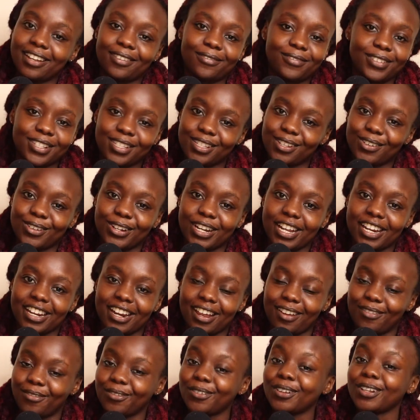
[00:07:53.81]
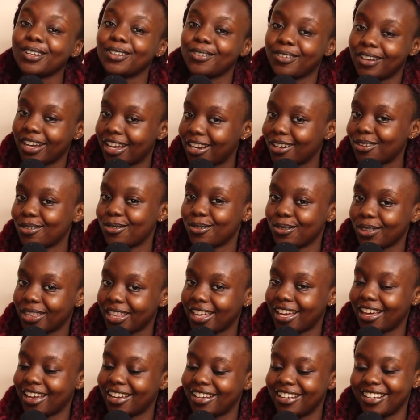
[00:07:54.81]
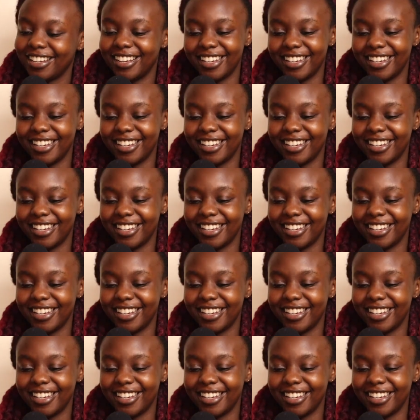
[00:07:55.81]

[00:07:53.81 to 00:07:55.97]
a visa on arrival. You can go there.